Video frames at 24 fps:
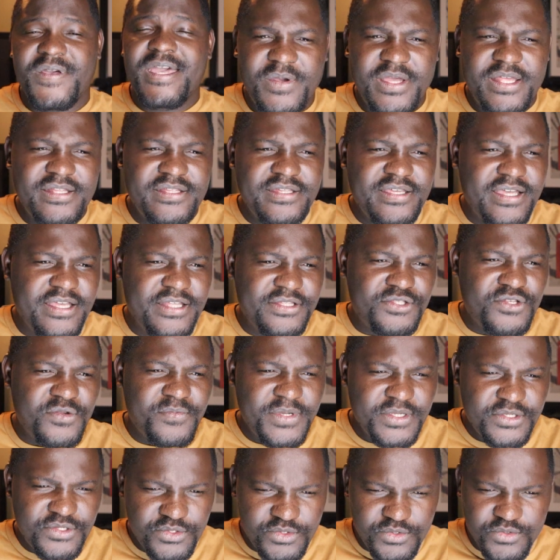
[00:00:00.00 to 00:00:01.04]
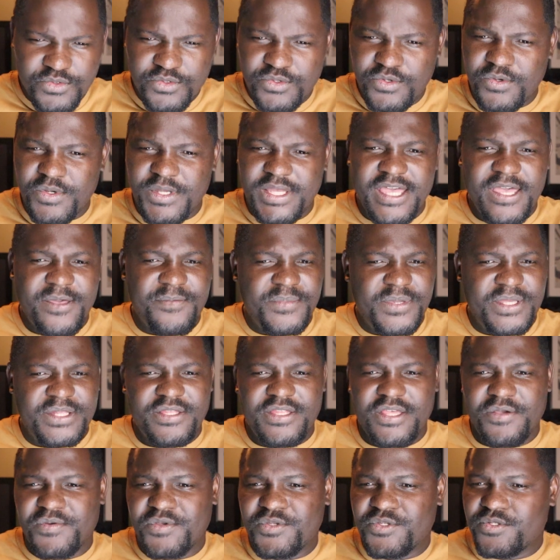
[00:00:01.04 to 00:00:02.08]
When Thomas Tuchel came
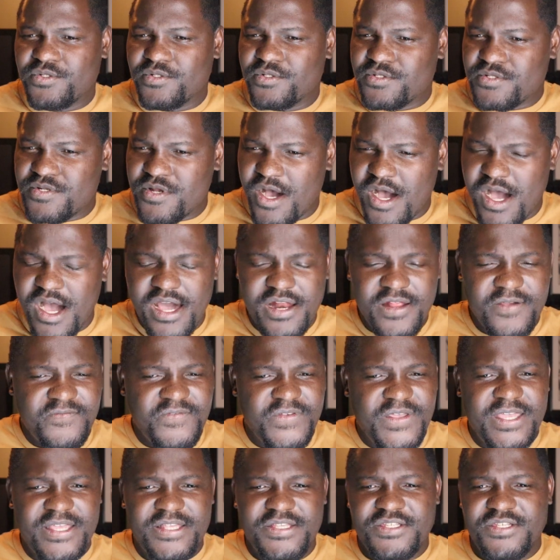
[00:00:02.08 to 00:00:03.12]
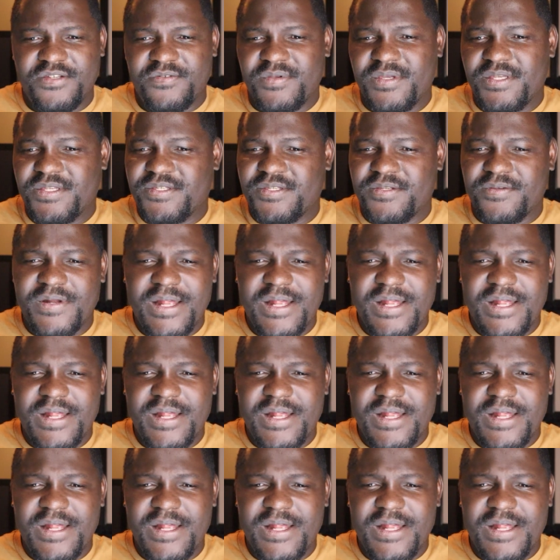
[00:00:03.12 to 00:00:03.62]
in, there was a lot of injuries.